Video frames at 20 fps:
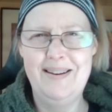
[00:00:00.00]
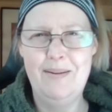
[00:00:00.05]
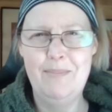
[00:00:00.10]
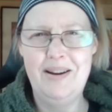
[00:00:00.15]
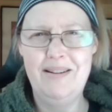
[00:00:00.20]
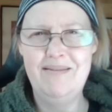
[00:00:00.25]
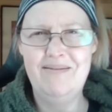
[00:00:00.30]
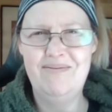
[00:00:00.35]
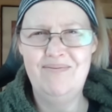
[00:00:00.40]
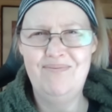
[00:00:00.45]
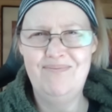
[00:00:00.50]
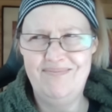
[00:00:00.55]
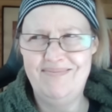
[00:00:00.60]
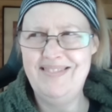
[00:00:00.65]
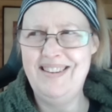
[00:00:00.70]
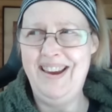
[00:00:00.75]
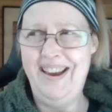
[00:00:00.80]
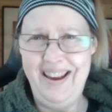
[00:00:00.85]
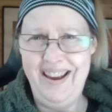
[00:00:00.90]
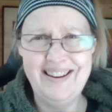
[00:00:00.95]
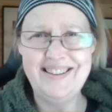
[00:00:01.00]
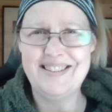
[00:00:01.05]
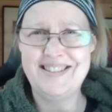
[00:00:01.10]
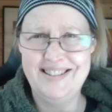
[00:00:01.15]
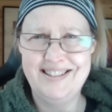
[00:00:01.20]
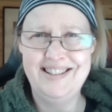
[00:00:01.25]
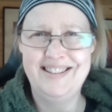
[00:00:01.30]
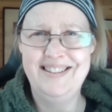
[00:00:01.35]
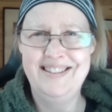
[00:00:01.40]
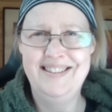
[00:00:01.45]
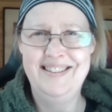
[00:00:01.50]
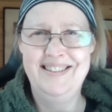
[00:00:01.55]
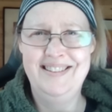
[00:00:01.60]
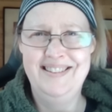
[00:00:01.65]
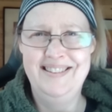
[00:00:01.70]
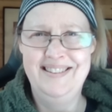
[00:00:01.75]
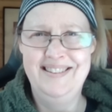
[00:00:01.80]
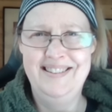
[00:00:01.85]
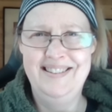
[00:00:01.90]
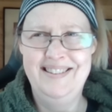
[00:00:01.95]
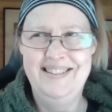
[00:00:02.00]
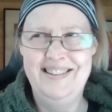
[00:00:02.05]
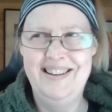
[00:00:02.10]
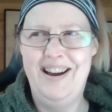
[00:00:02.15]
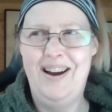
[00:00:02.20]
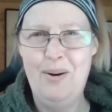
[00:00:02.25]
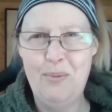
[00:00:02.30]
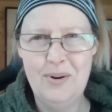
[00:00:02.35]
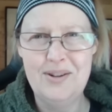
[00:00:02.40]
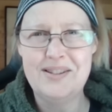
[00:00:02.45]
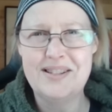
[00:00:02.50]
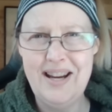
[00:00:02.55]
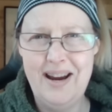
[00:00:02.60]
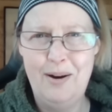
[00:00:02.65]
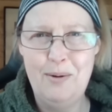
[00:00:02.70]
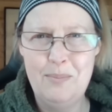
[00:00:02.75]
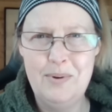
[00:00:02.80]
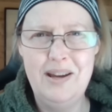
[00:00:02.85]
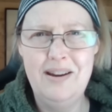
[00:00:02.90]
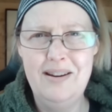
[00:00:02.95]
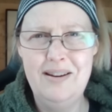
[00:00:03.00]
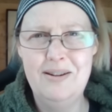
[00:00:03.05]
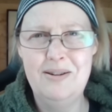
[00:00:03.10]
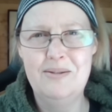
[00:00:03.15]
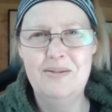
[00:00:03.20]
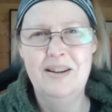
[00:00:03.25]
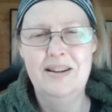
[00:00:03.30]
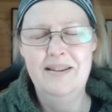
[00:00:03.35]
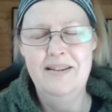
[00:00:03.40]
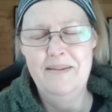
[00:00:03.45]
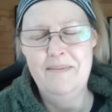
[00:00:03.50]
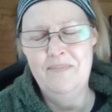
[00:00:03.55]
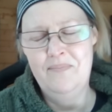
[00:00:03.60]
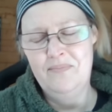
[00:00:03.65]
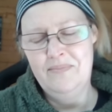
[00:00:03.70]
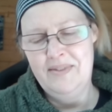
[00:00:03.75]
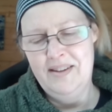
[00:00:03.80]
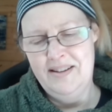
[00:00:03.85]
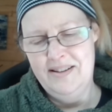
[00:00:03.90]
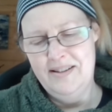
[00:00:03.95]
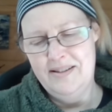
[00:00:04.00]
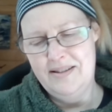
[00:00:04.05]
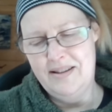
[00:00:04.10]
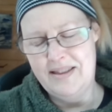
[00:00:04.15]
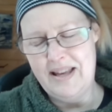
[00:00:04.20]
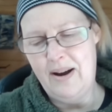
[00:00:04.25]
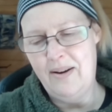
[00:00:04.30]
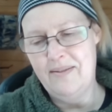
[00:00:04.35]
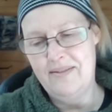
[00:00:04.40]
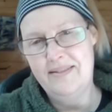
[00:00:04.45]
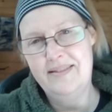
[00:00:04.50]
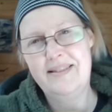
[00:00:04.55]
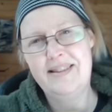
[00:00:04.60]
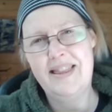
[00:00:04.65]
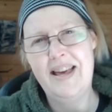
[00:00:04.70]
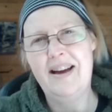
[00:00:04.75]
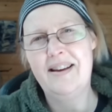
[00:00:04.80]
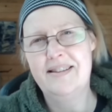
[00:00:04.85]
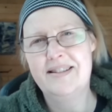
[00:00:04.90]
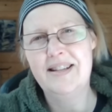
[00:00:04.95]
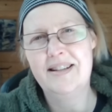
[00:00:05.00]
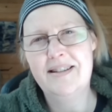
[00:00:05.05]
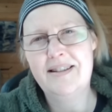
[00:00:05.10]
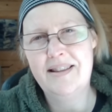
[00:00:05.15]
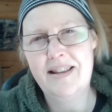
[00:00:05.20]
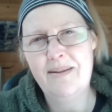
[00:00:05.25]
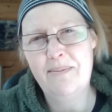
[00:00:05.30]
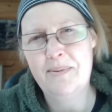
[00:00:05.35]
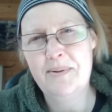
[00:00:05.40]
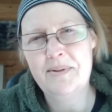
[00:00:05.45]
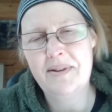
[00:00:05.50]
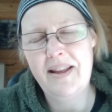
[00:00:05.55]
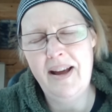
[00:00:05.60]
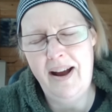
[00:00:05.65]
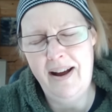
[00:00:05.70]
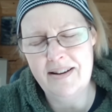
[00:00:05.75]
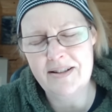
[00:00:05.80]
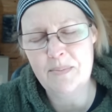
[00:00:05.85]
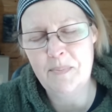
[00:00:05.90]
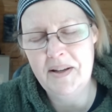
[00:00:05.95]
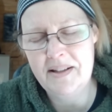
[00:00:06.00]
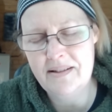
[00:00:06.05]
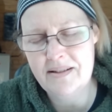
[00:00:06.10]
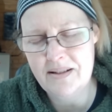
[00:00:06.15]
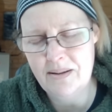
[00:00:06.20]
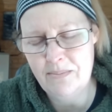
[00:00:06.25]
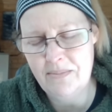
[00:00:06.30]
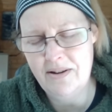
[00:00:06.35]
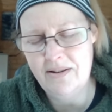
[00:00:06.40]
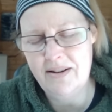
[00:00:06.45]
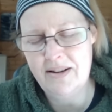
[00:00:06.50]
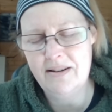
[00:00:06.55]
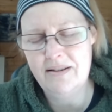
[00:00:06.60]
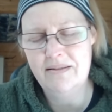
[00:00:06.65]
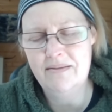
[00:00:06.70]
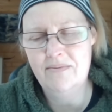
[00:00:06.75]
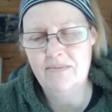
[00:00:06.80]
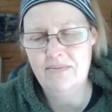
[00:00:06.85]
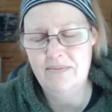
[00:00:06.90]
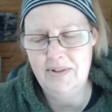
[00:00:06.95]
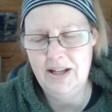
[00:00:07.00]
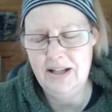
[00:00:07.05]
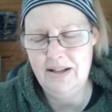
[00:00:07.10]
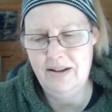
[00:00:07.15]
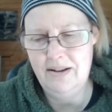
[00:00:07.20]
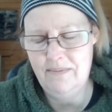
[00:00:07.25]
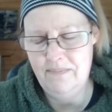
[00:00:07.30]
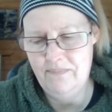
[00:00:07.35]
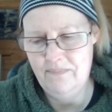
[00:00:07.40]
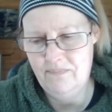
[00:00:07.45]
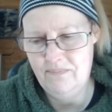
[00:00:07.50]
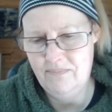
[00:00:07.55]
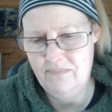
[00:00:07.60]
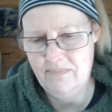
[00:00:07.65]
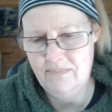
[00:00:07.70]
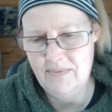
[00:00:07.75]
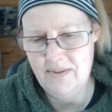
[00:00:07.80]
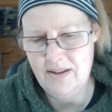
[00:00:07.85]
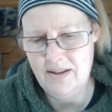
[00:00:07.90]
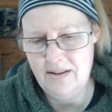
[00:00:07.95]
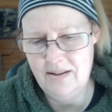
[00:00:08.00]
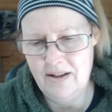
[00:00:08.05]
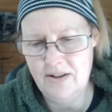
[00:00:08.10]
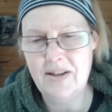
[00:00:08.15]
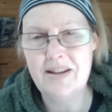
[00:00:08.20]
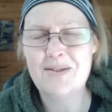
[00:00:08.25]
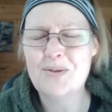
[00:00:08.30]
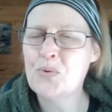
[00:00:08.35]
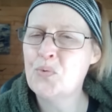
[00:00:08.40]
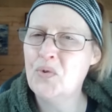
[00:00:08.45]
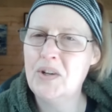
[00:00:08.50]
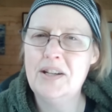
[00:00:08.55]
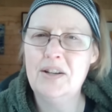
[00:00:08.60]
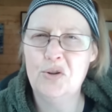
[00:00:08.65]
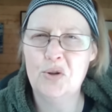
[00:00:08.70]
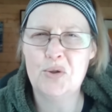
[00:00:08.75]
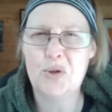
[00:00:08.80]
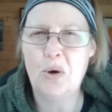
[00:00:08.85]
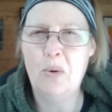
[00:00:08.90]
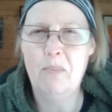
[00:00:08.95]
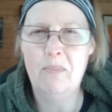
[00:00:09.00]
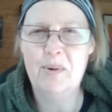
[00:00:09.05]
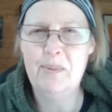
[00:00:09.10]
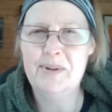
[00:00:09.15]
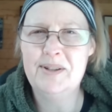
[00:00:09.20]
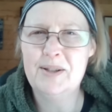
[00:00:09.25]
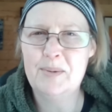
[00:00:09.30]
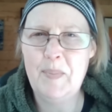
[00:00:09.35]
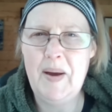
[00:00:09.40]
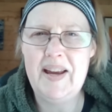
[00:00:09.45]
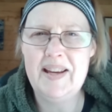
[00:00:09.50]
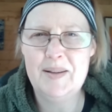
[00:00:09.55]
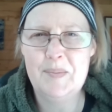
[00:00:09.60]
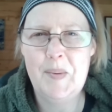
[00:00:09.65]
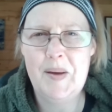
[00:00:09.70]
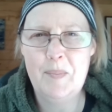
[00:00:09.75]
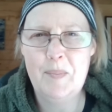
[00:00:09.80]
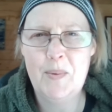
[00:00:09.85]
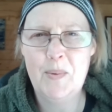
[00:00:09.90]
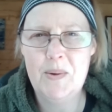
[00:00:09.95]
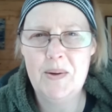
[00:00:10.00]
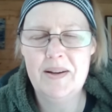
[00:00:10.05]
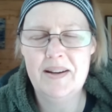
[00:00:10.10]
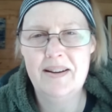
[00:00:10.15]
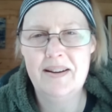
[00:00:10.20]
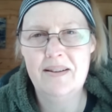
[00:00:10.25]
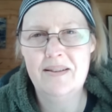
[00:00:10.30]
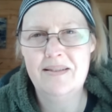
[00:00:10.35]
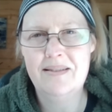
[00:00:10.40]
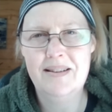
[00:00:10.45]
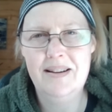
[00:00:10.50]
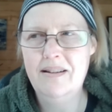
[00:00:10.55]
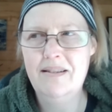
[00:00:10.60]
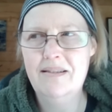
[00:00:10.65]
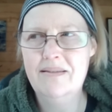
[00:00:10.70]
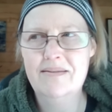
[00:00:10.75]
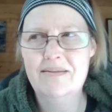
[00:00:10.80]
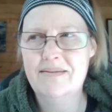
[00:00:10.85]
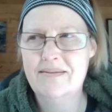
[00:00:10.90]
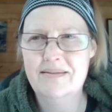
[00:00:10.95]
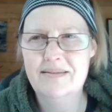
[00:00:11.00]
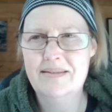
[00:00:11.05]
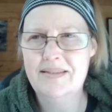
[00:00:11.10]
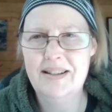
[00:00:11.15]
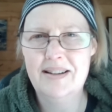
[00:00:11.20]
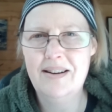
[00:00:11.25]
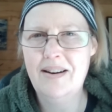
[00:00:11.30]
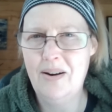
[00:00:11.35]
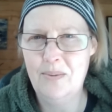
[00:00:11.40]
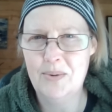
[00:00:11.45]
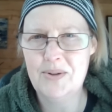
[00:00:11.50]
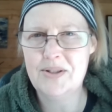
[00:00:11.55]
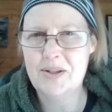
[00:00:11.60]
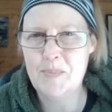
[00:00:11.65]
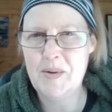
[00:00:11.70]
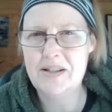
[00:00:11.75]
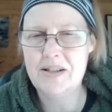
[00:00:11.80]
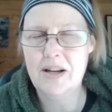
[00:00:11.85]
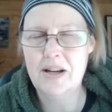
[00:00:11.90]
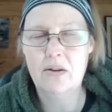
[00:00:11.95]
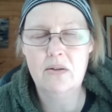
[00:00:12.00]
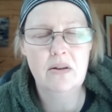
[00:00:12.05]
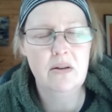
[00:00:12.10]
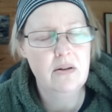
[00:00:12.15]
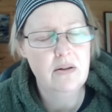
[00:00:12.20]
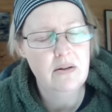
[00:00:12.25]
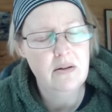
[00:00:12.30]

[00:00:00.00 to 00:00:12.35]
And I'm like, yes, I want to help you. So that did, there has been some, like, you know, I think that's a really nice compliment to pay to people, you know. No, I want to speak to you.